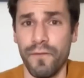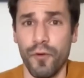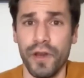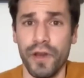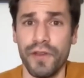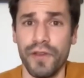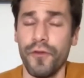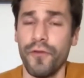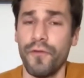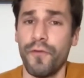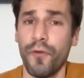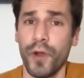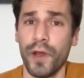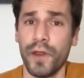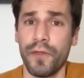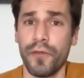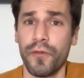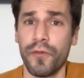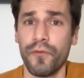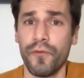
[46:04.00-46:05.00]
42,
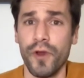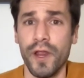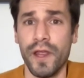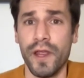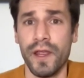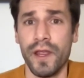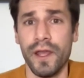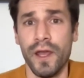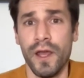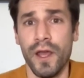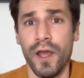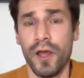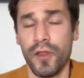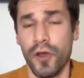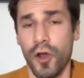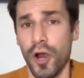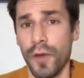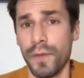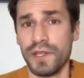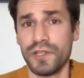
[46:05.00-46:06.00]
43,
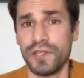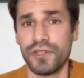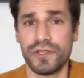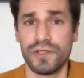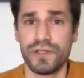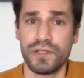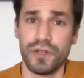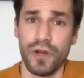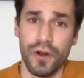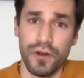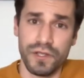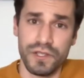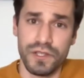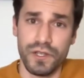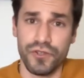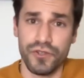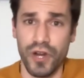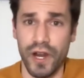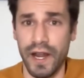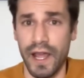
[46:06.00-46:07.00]
the Army starts
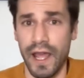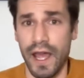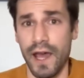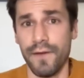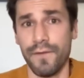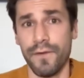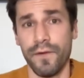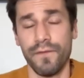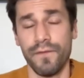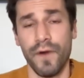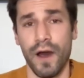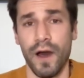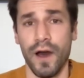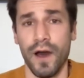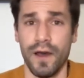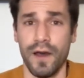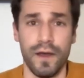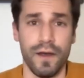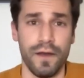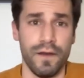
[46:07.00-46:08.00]
to try to have
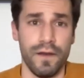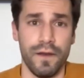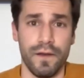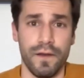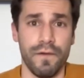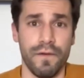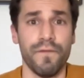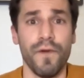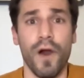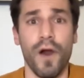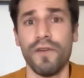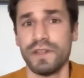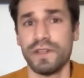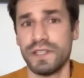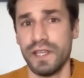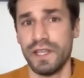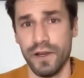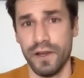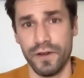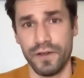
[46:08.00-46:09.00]

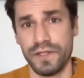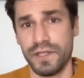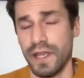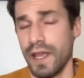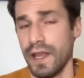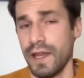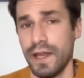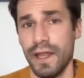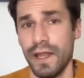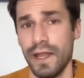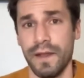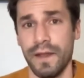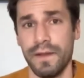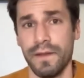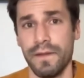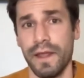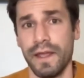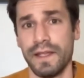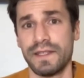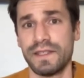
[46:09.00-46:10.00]
volunteers,
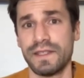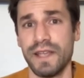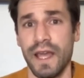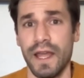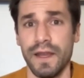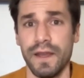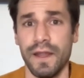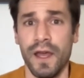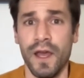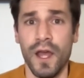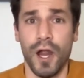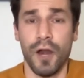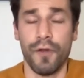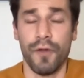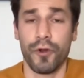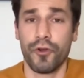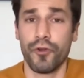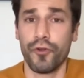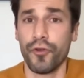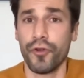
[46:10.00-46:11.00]
and they send a
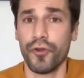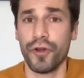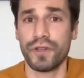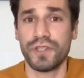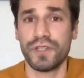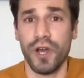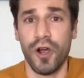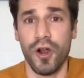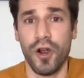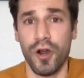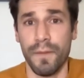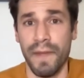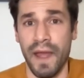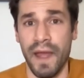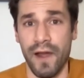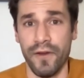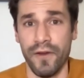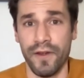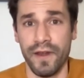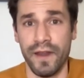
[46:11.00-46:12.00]
recruiter to Heart
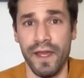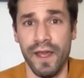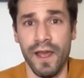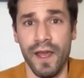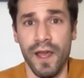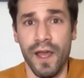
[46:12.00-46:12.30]
Mountain.